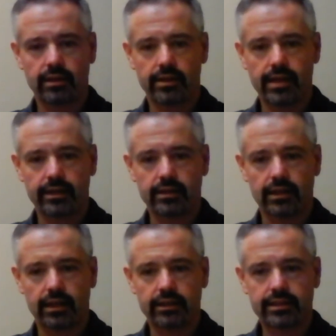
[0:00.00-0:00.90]

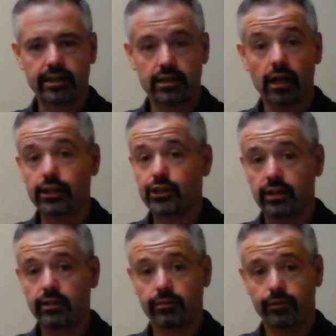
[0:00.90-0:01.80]
that
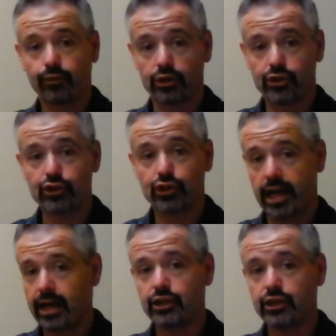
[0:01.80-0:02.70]
technology forces
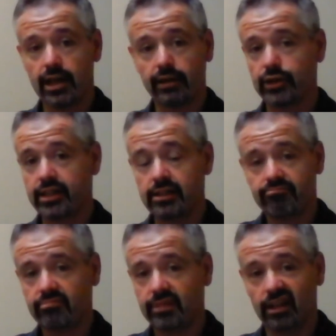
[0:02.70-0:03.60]
change every
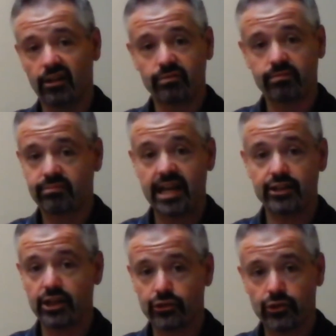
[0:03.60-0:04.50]
10
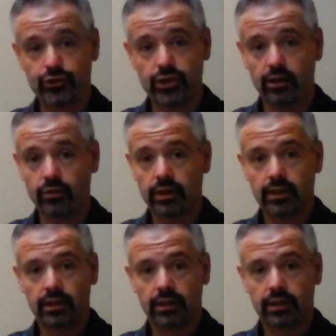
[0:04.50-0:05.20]
years or so,